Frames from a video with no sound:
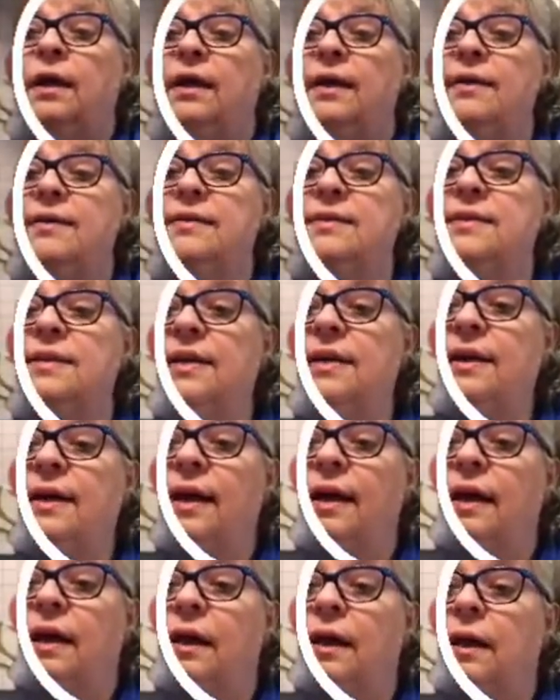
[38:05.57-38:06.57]
Let's see.
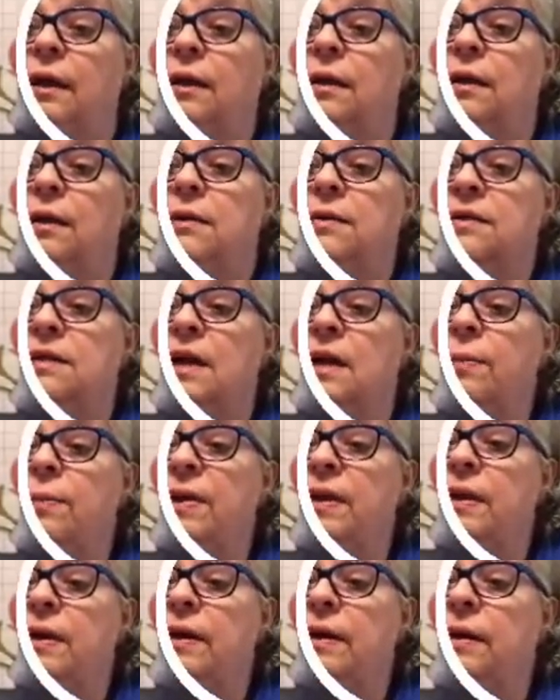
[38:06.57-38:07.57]
Scared me
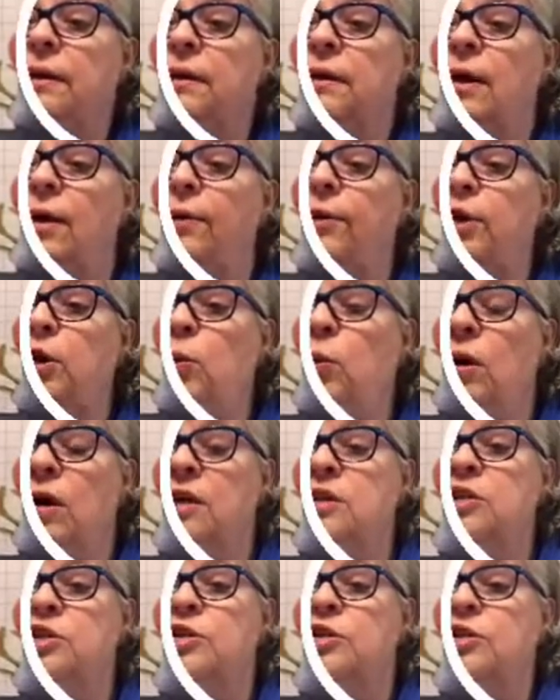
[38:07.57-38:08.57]
there. Thought you
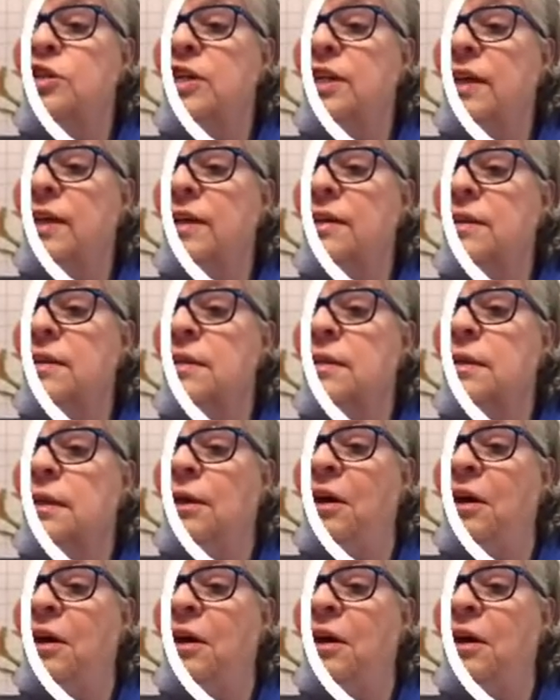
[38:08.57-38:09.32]
washed your chickens.